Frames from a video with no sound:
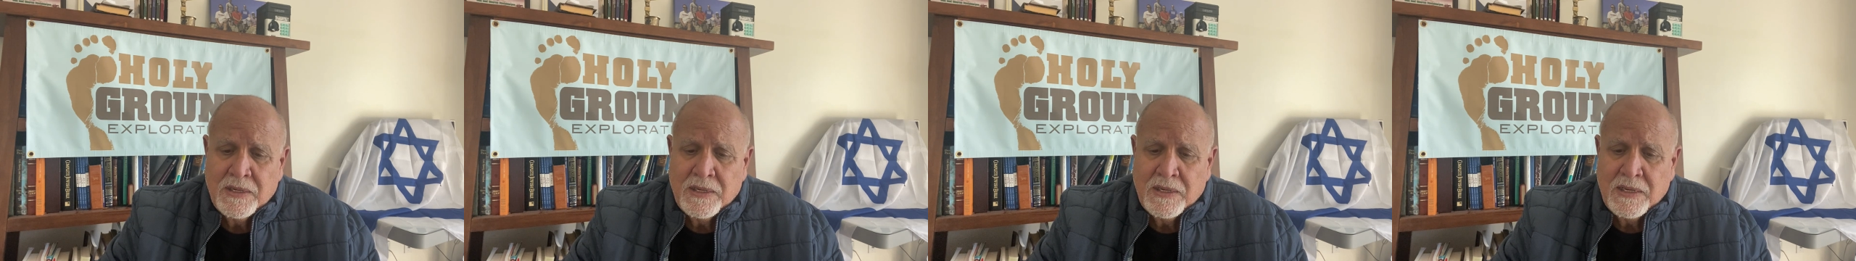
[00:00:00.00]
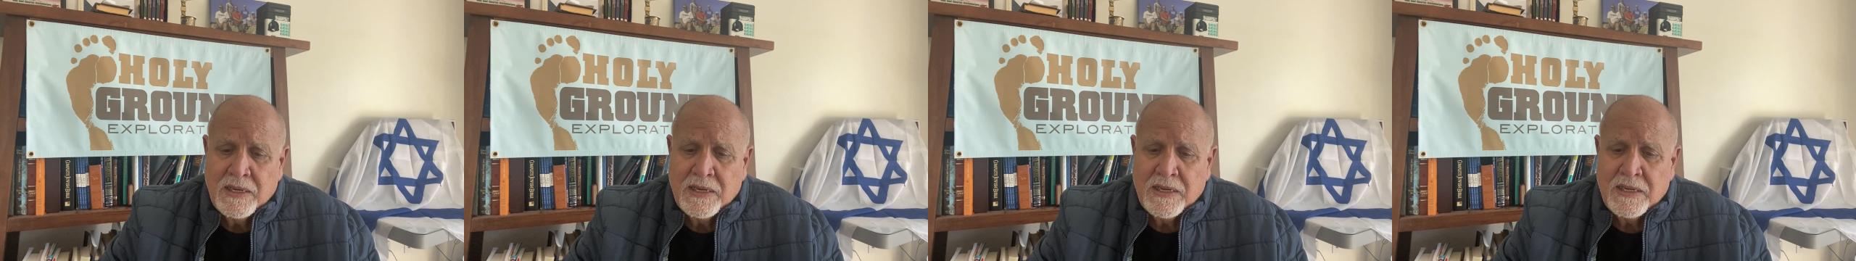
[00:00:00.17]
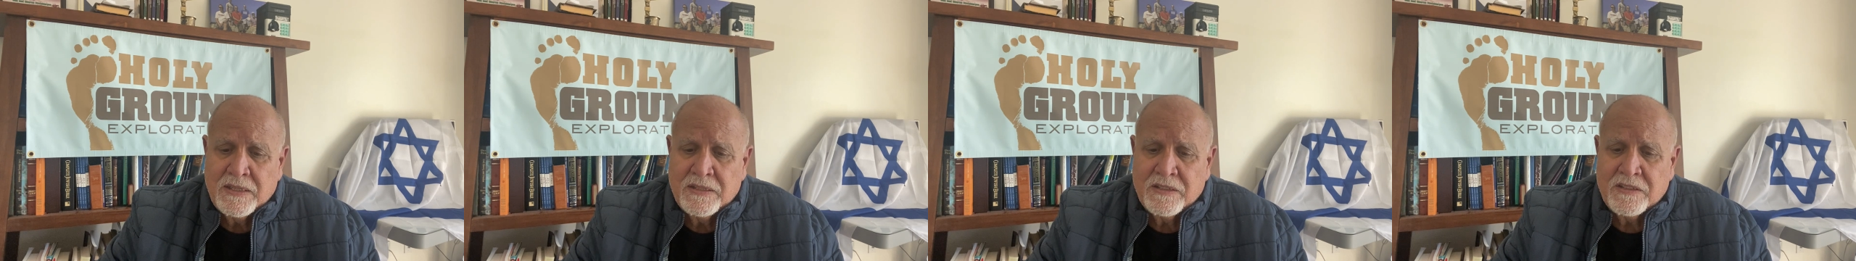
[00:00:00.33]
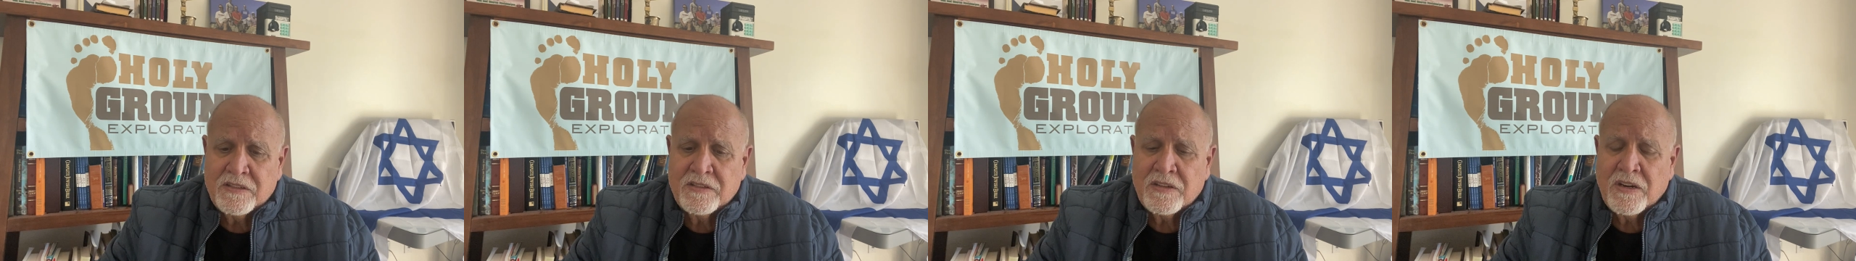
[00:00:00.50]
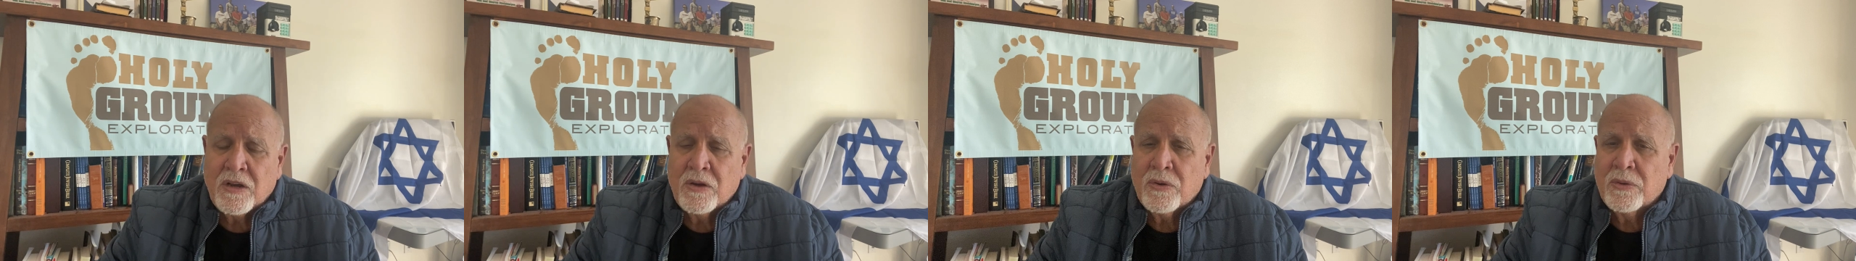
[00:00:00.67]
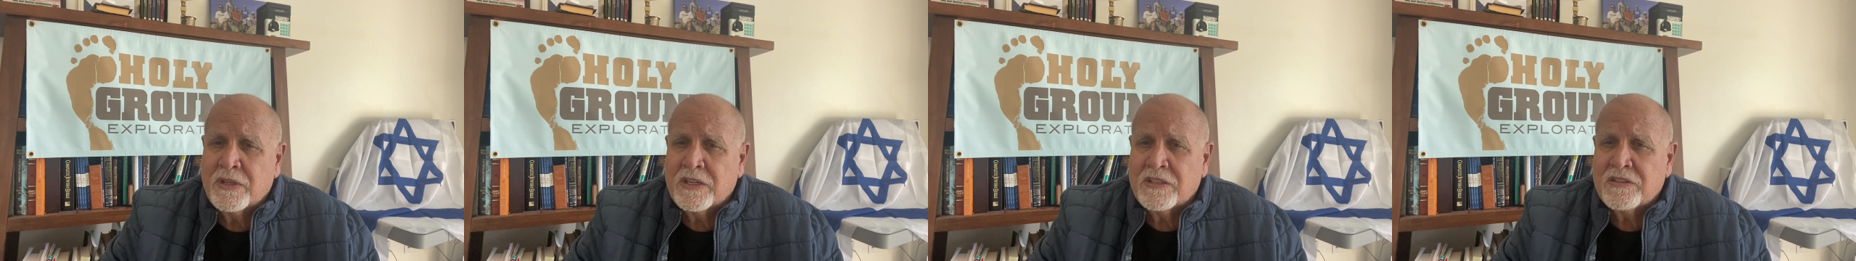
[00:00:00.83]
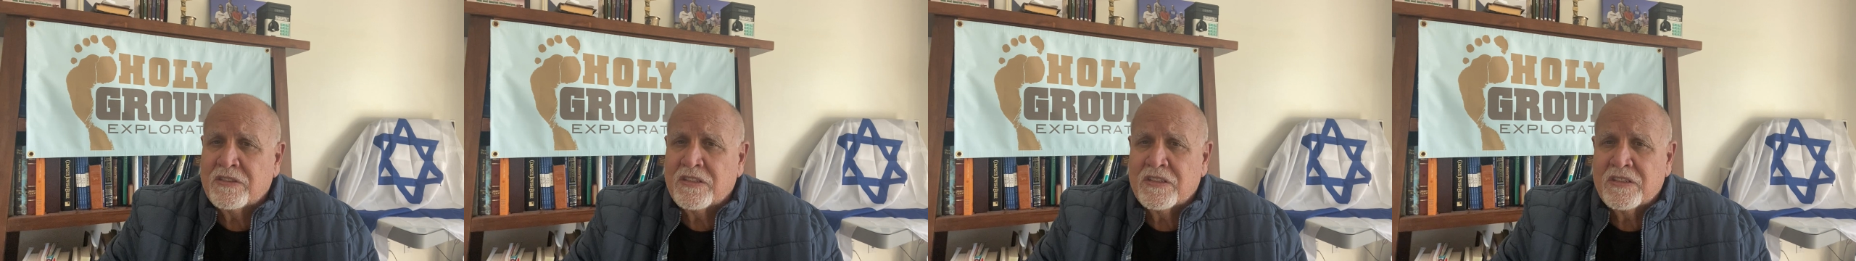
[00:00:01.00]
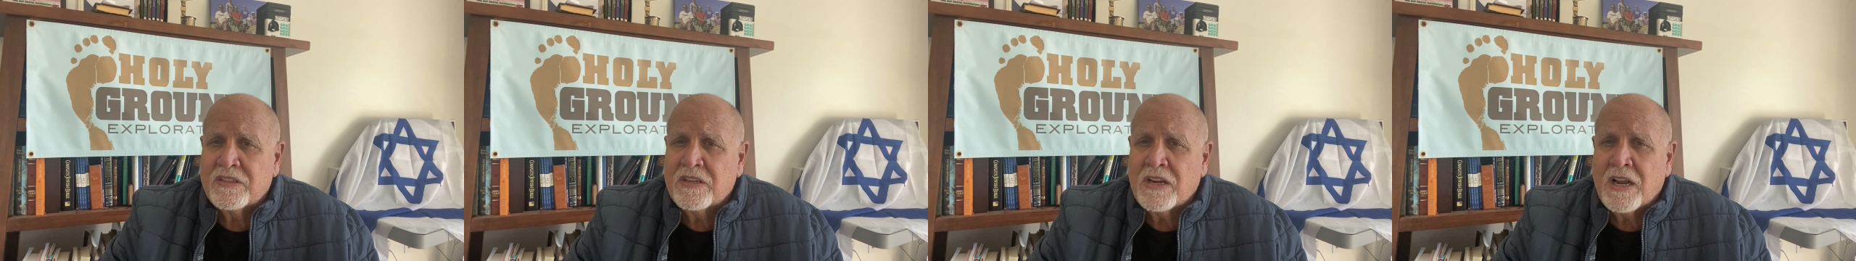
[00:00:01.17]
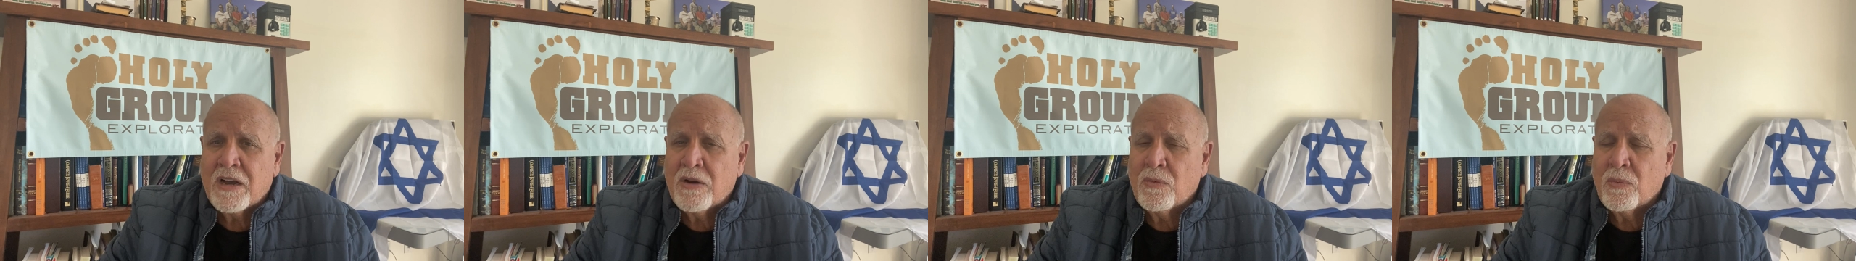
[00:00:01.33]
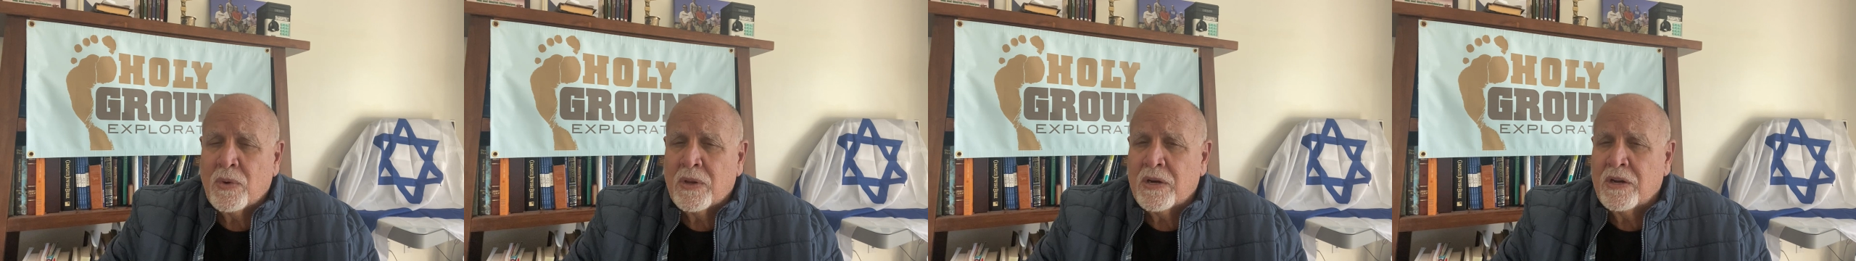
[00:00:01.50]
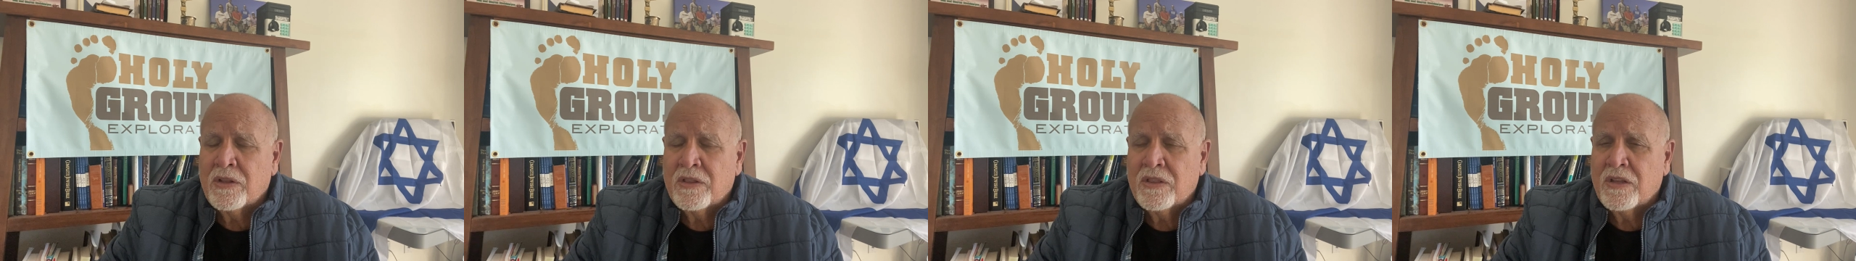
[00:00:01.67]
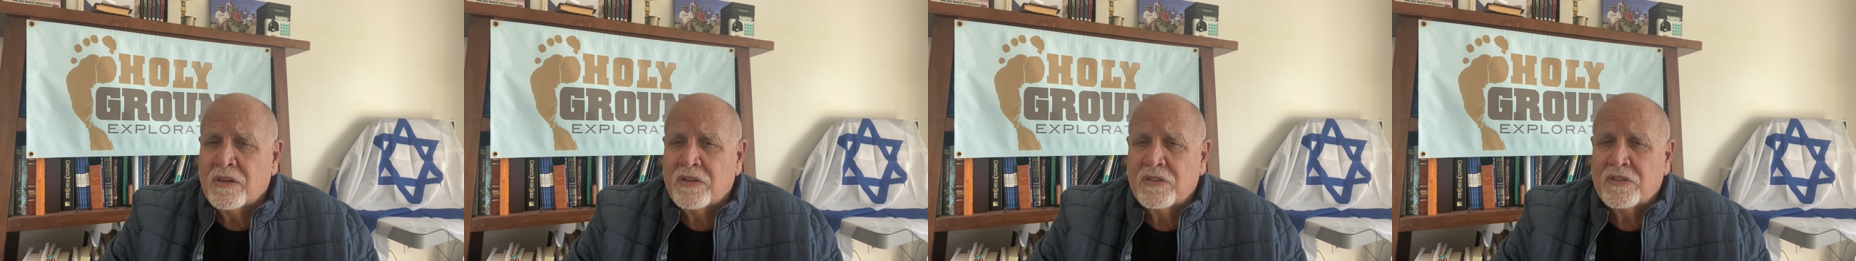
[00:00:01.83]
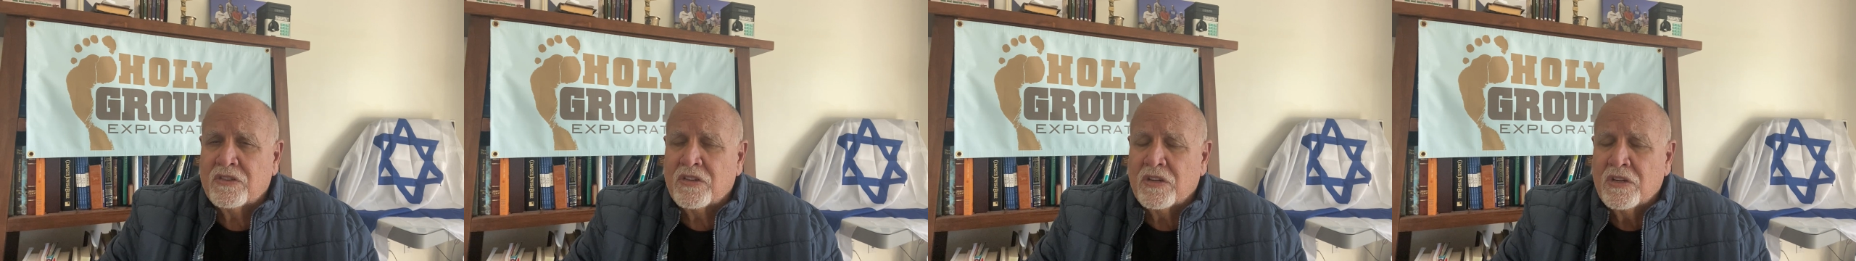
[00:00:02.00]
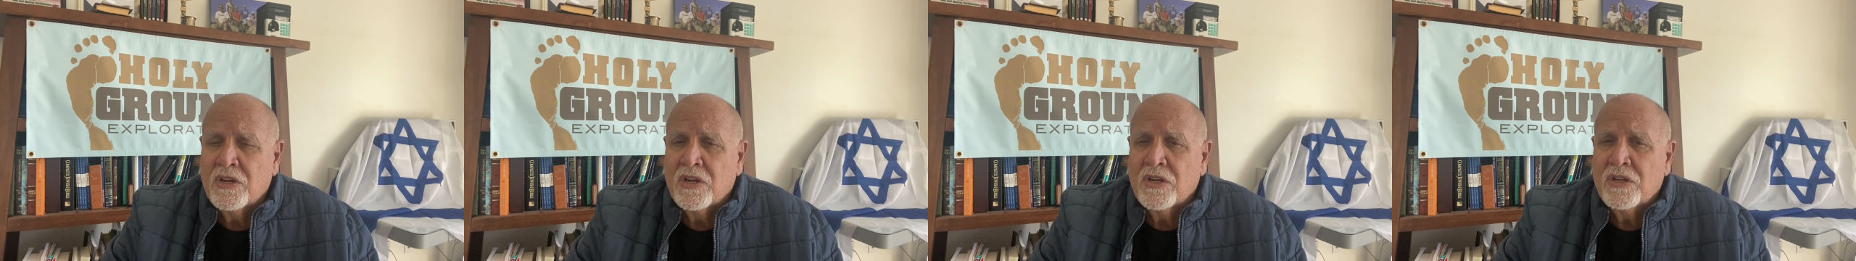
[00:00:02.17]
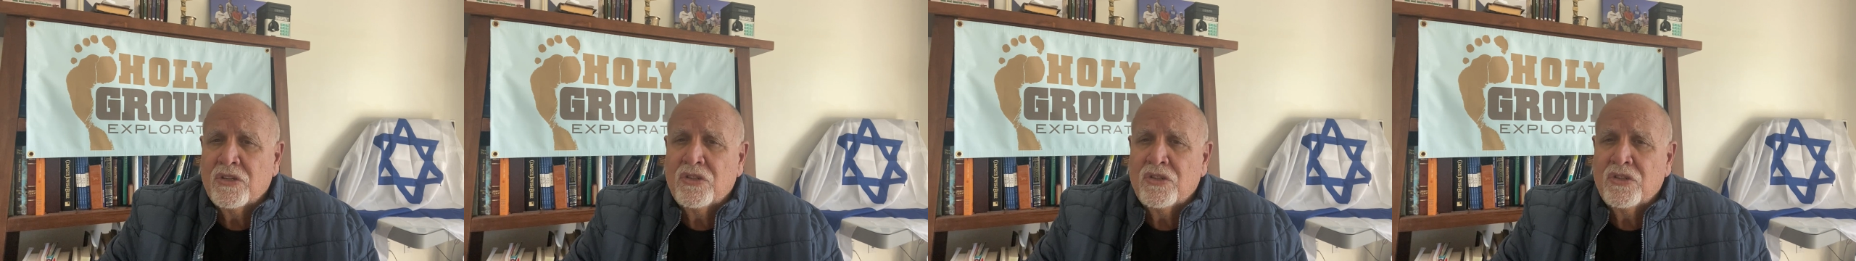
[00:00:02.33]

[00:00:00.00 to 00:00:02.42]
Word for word: And so this is not one of those